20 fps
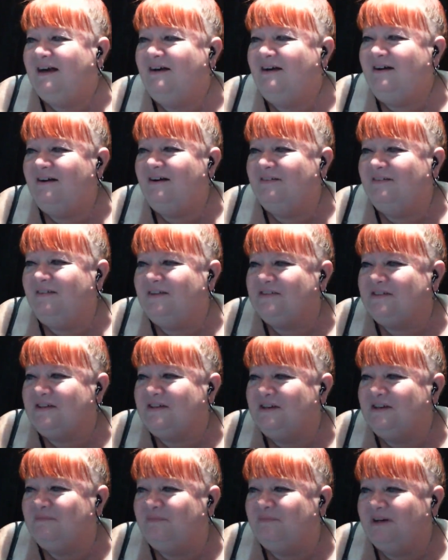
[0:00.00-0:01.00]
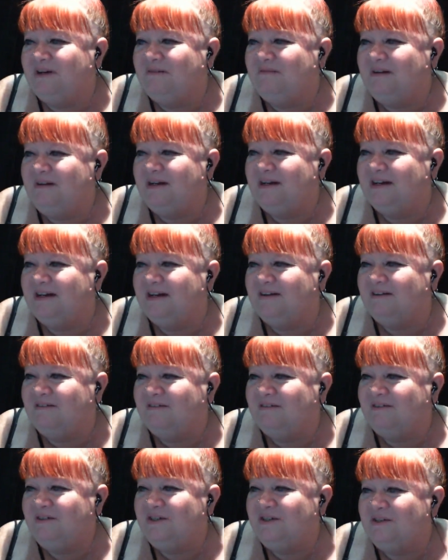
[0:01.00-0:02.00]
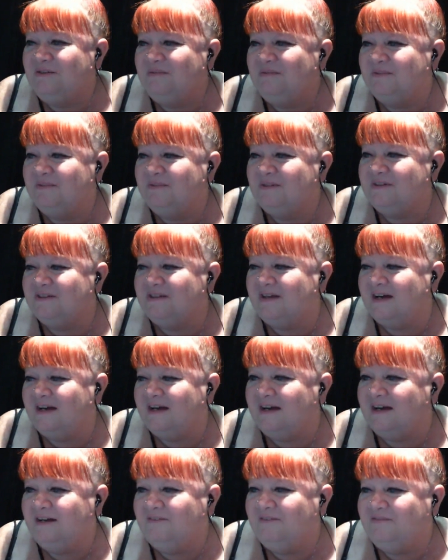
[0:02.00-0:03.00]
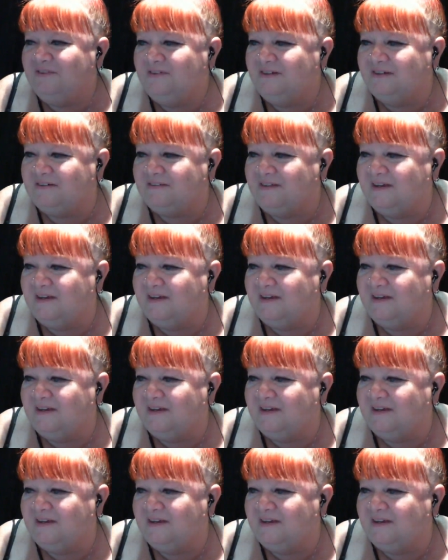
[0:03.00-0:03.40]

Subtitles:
Oh, that's gonna bug me now. Which one was that? I have to look